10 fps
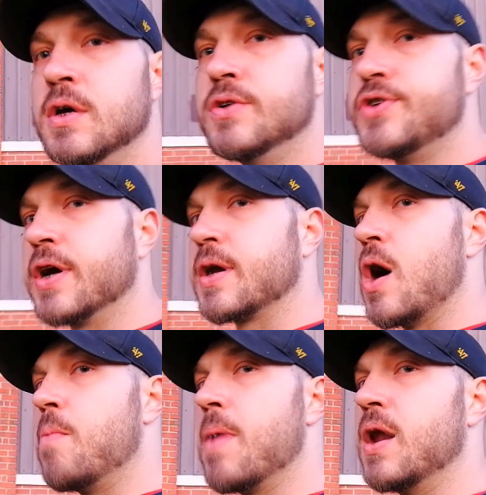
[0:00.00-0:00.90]
Check
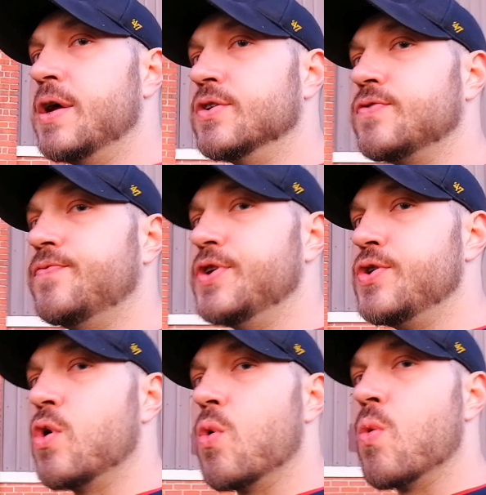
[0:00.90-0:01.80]
out my latest
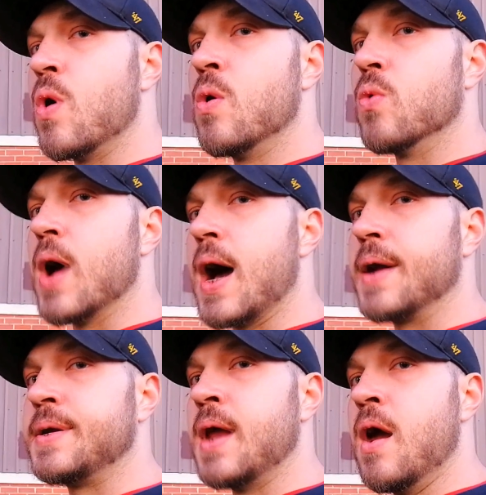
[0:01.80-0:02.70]
video right
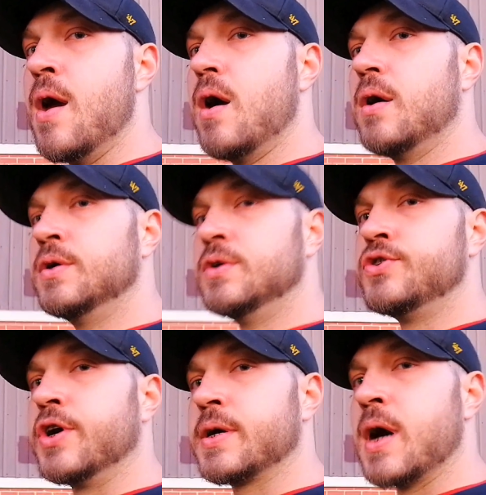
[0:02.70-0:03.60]
there.
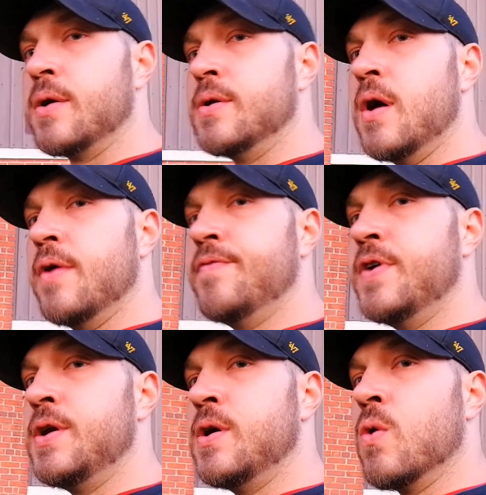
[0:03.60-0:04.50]
Check out another
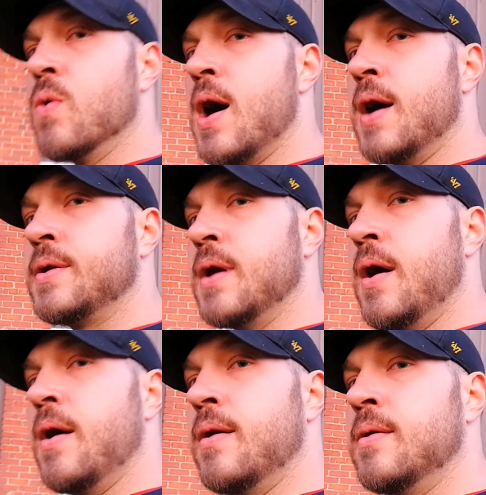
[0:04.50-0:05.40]
video right
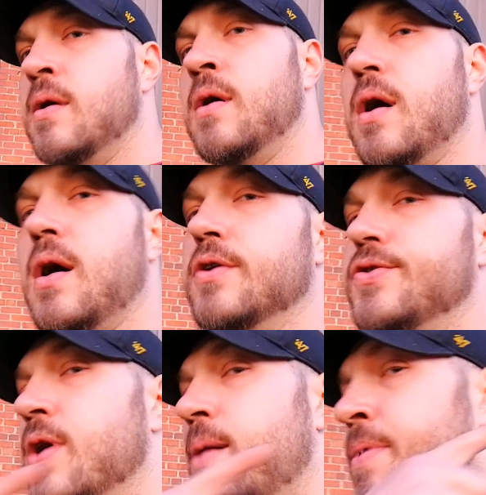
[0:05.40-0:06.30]
there. I'll
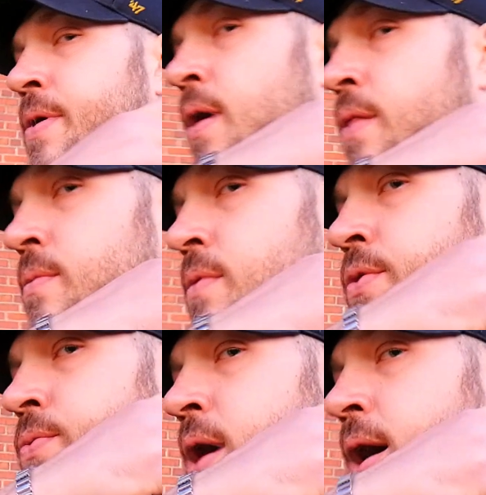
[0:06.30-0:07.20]
drop another
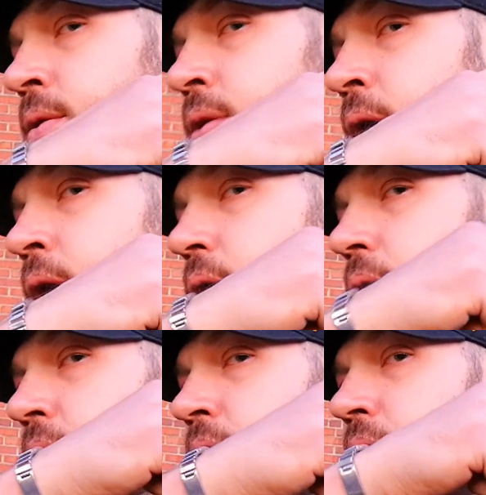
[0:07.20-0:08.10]
one right there.
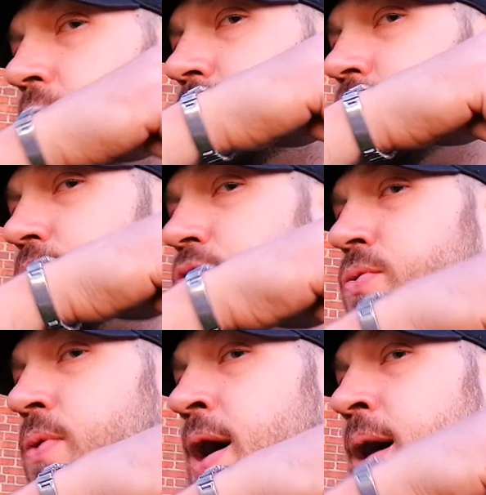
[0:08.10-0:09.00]
And
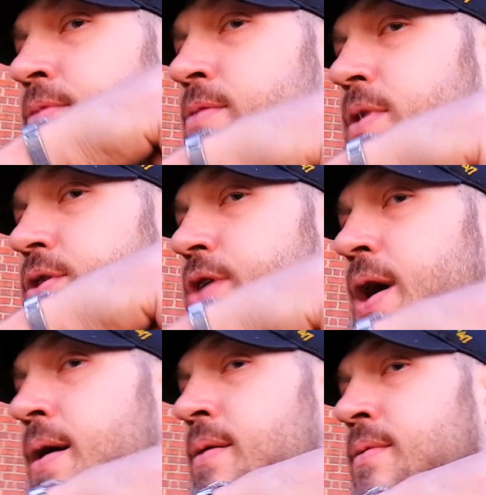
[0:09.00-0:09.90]
subscribe to my
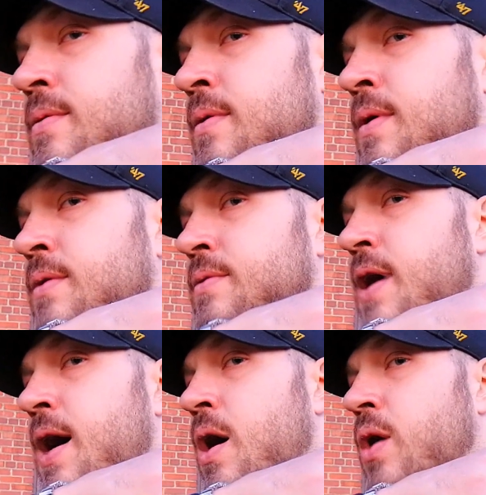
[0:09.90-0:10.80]
channel
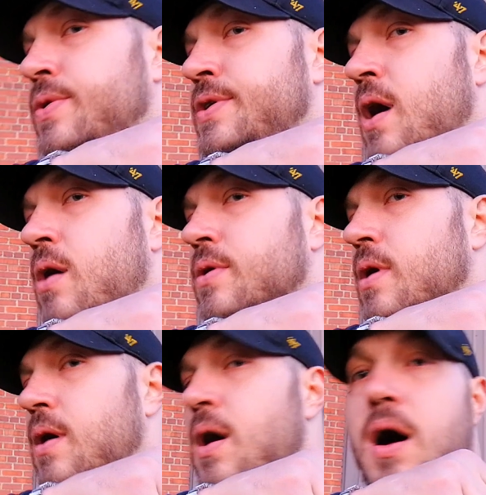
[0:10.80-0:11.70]
down
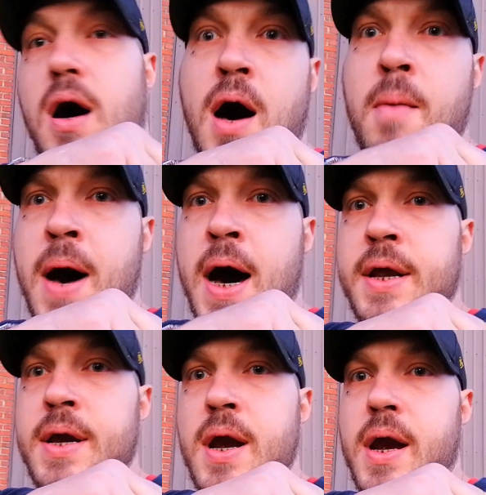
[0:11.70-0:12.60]
yonder. I'm out
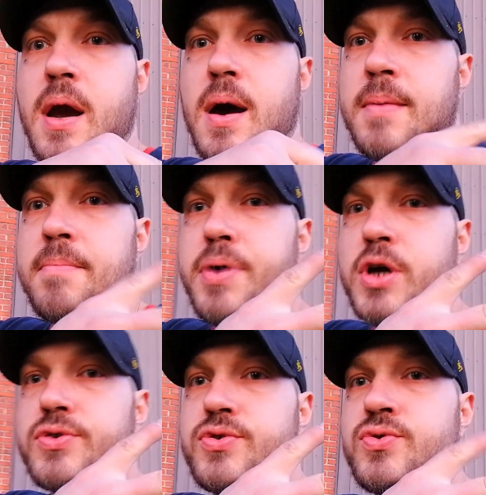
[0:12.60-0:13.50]
of here.
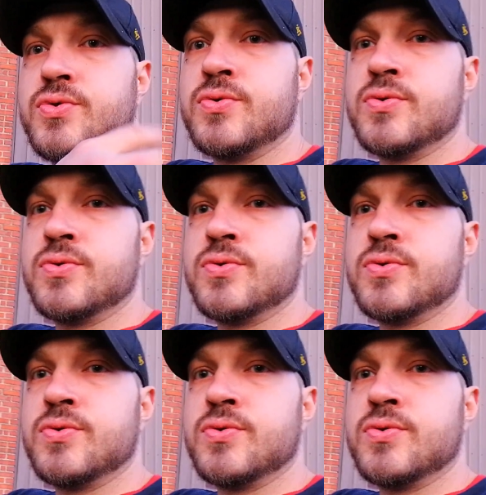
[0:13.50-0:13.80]
Peace.